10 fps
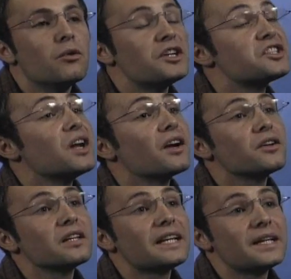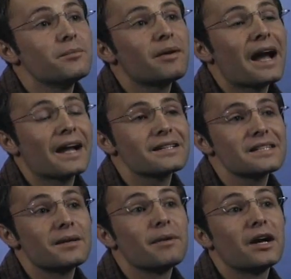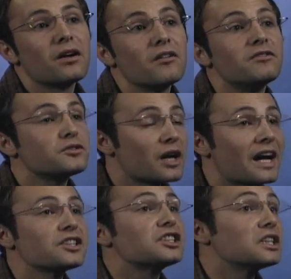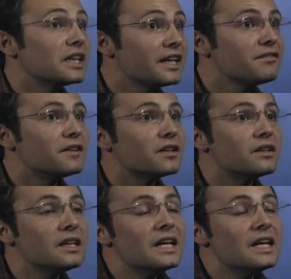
which not only impacts the amount of trash in the landfill,